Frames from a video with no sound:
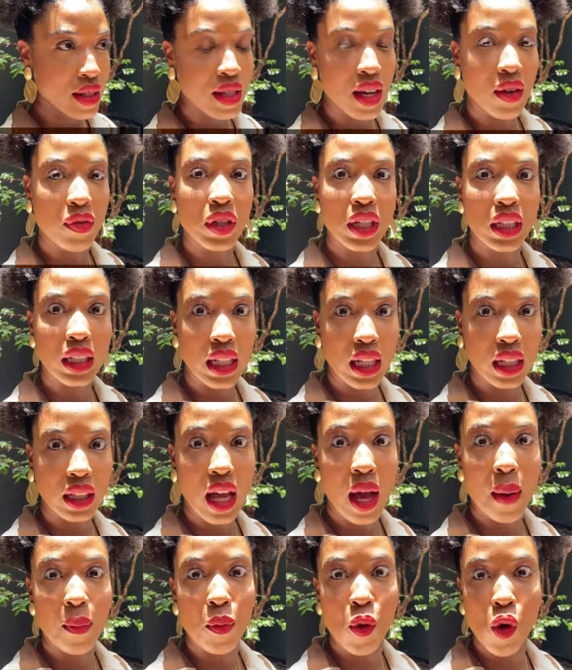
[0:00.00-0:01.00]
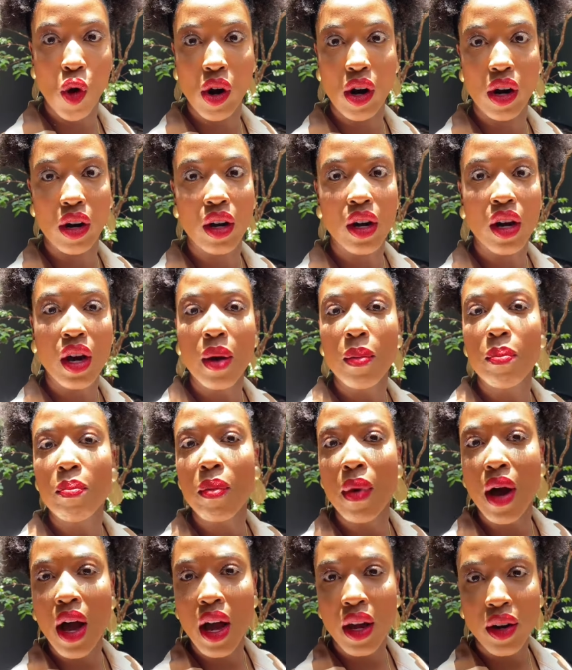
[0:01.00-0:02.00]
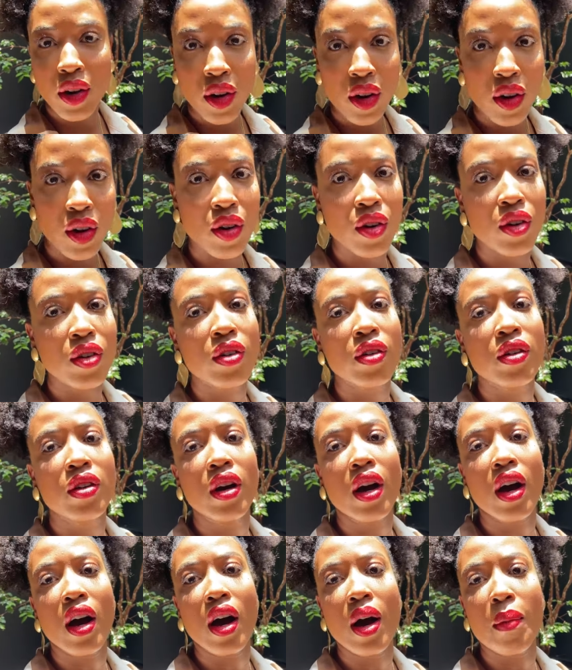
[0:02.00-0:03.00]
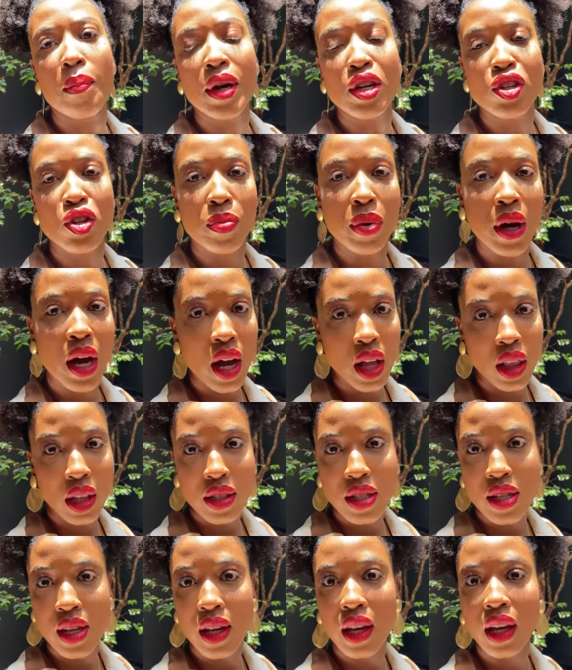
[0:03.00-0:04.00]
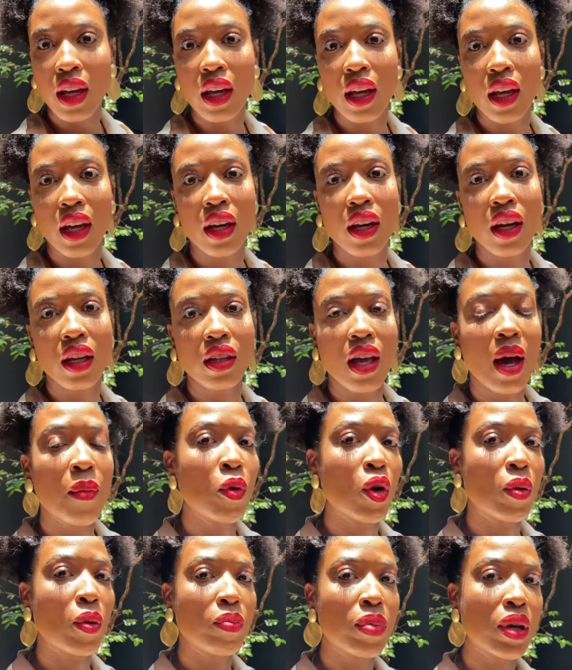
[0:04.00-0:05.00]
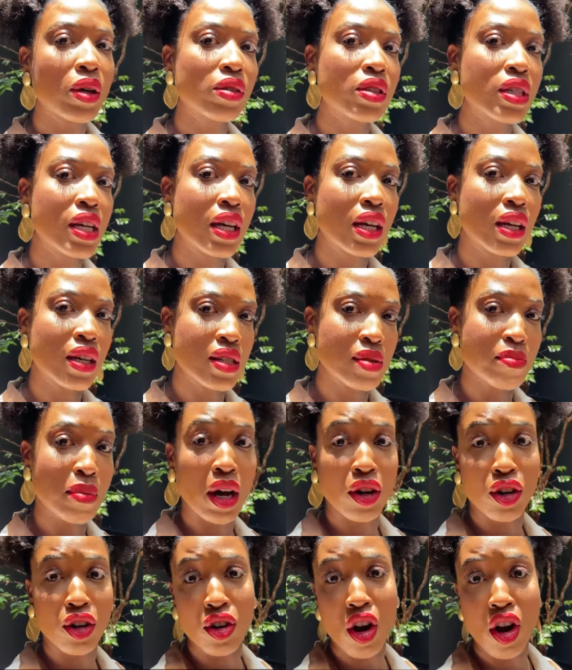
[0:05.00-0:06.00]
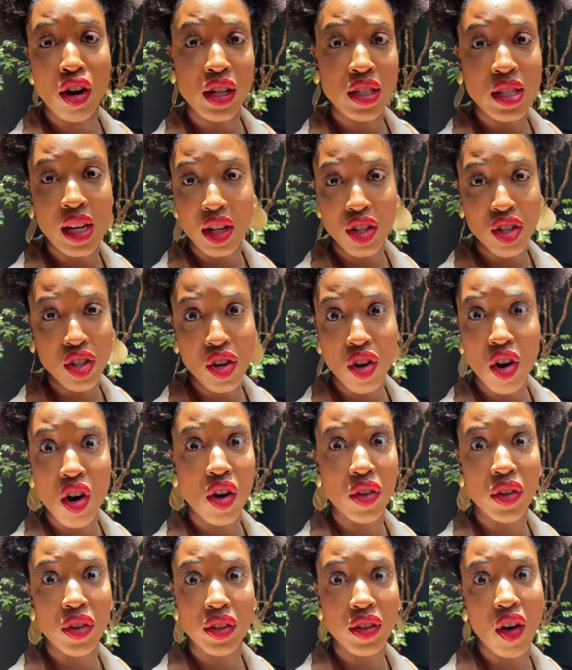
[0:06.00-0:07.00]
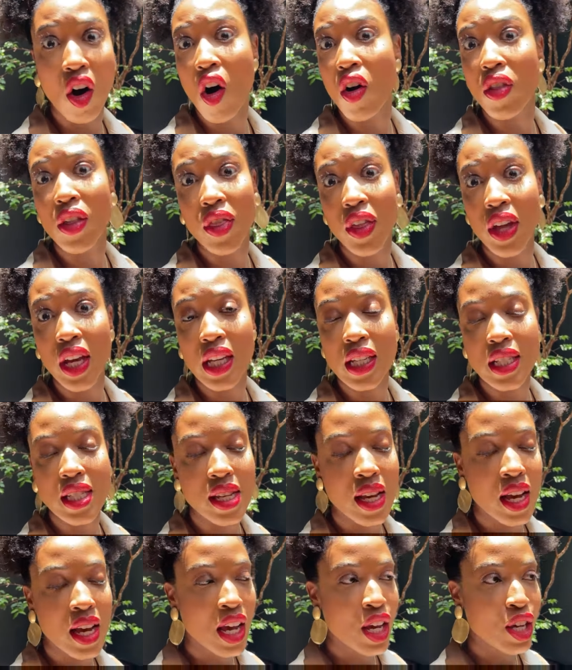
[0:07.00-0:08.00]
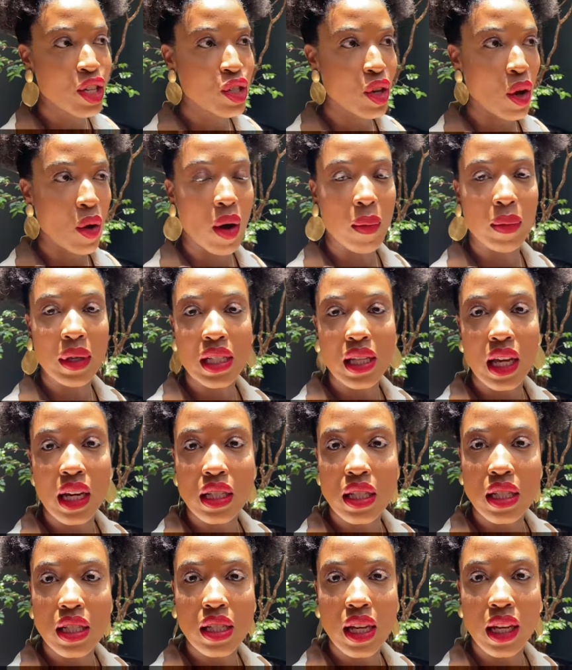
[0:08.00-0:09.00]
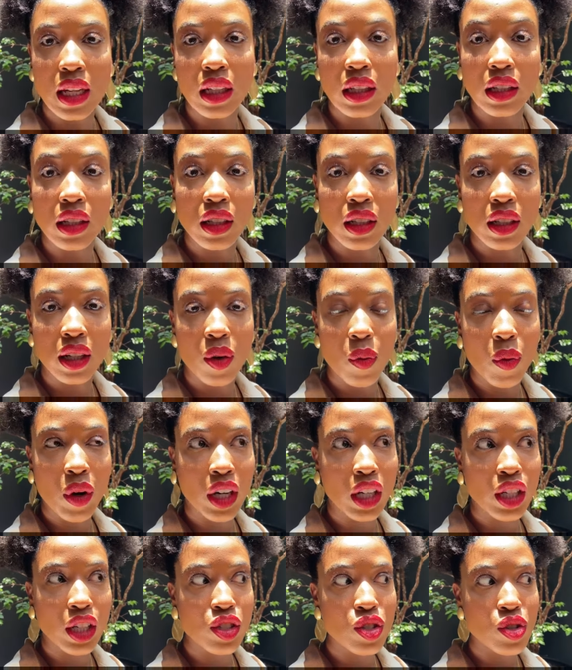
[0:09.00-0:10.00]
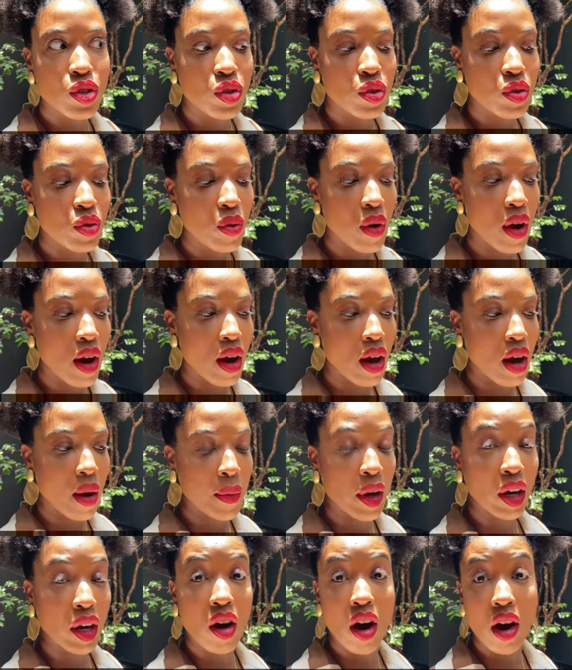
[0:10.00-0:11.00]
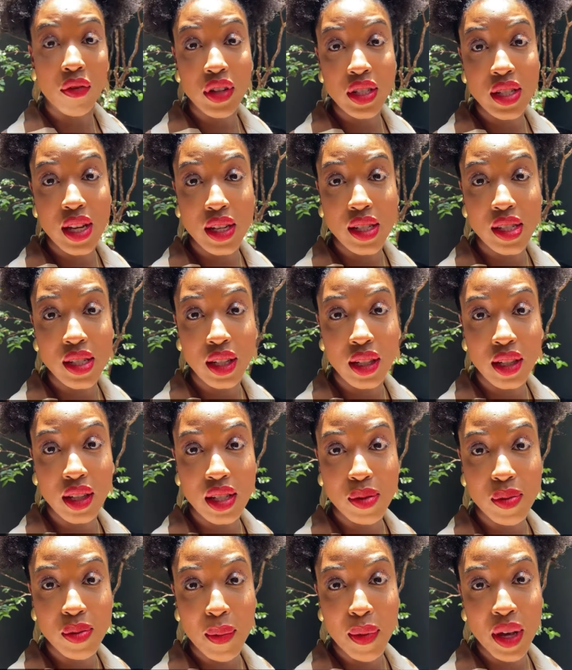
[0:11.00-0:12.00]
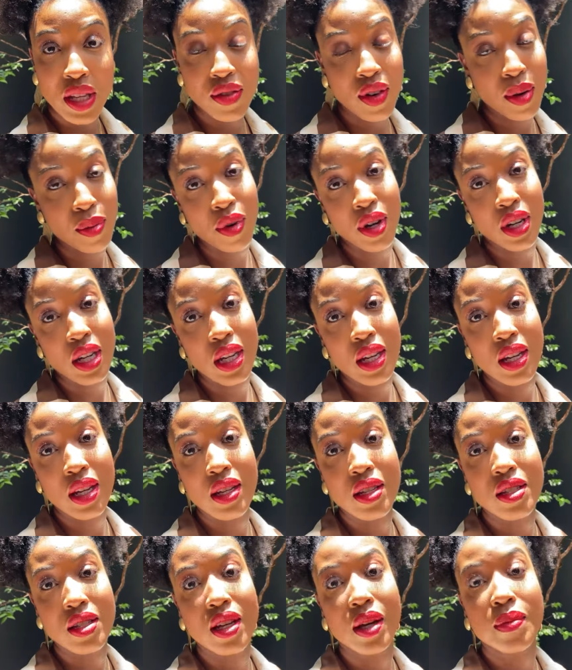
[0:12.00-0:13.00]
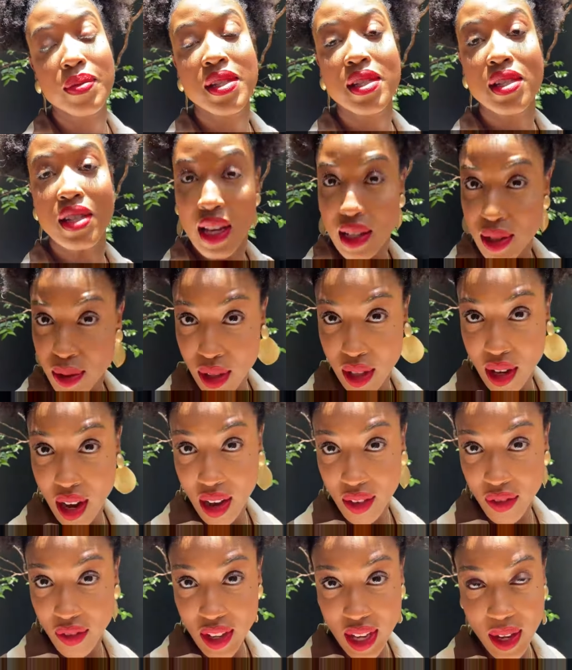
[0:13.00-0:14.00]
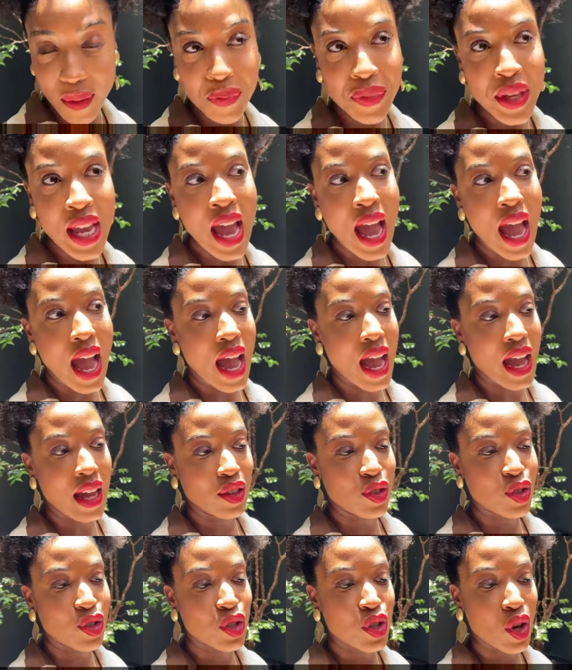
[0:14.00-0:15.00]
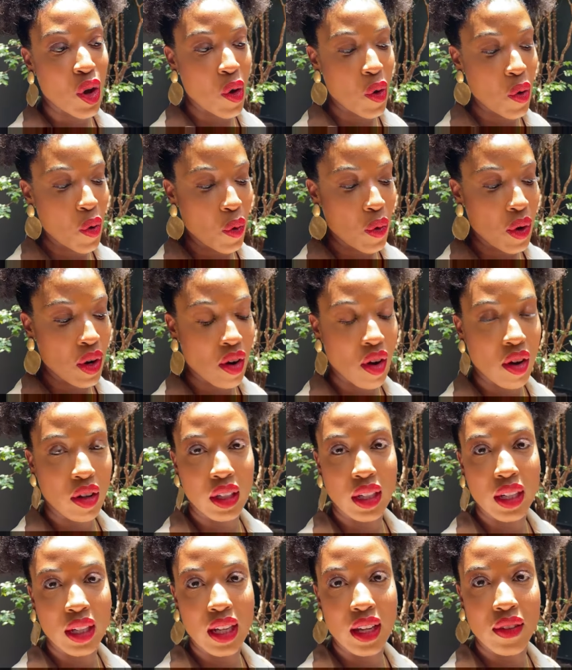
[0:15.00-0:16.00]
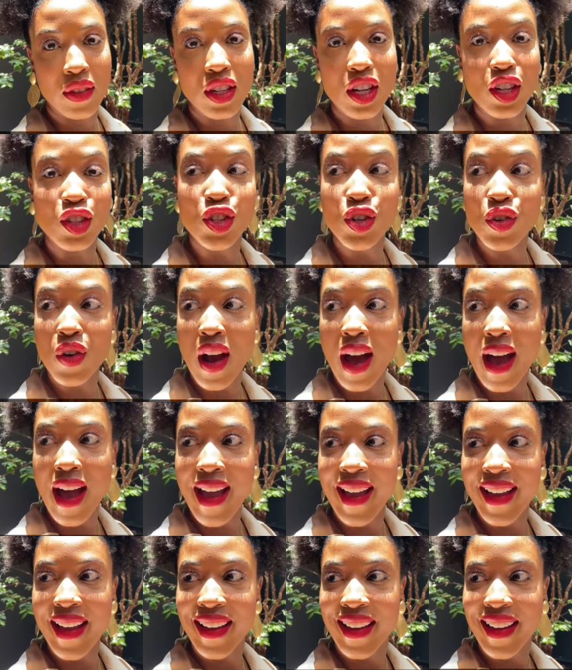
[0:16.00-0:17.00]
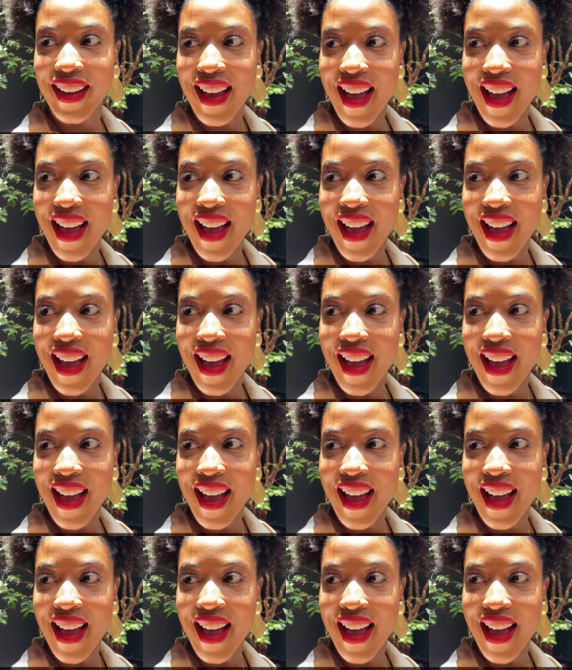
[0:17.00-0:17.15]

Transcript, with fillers: definitely a lot more modern, uh, metropolitan, a lot more buildings, modern architecture, all the, all the things. So I'm excited to take a look. We're gonna do um, a coffee tasting because my best friend Brittany is obsessed with coffee. And so we're all gonna give it a try.